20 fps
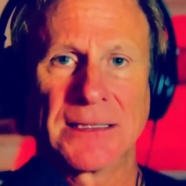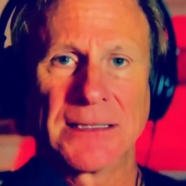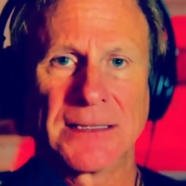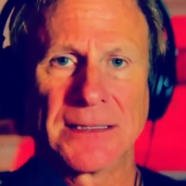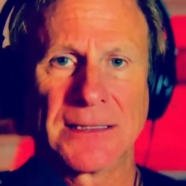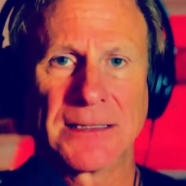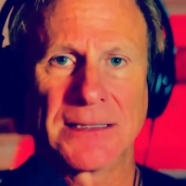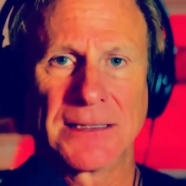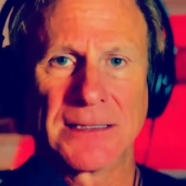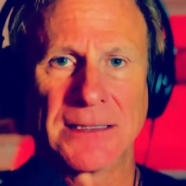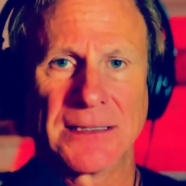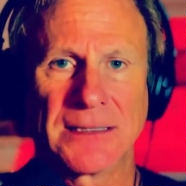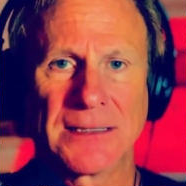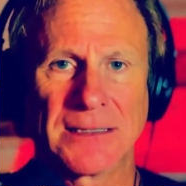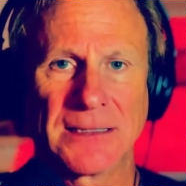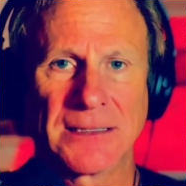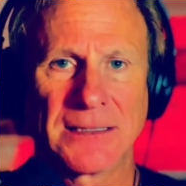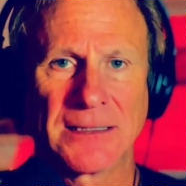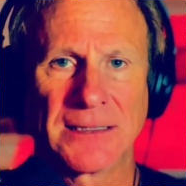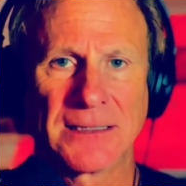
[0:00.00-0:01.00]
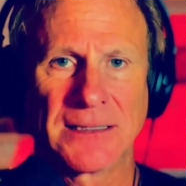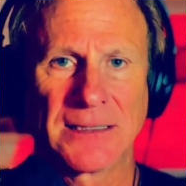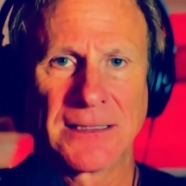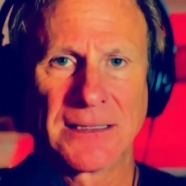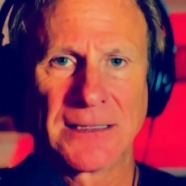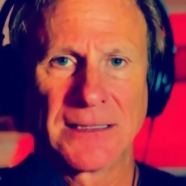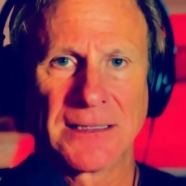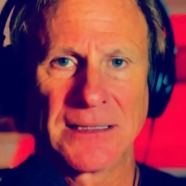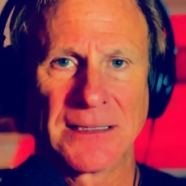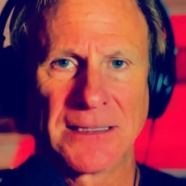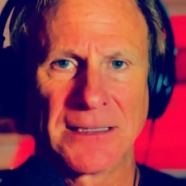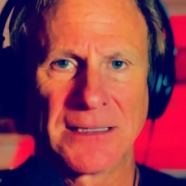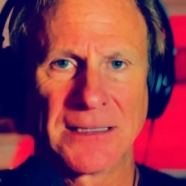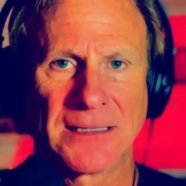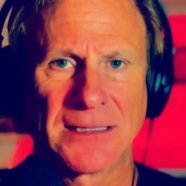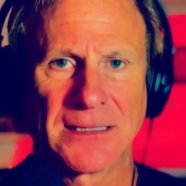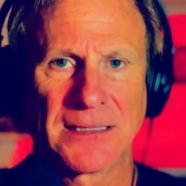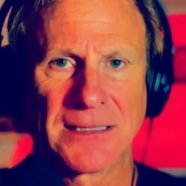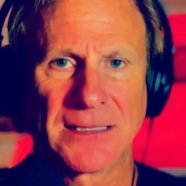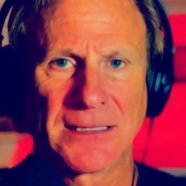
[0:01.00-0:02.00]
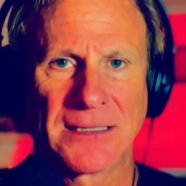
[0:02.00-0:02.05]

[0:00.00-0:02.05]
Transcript: (no one is talking)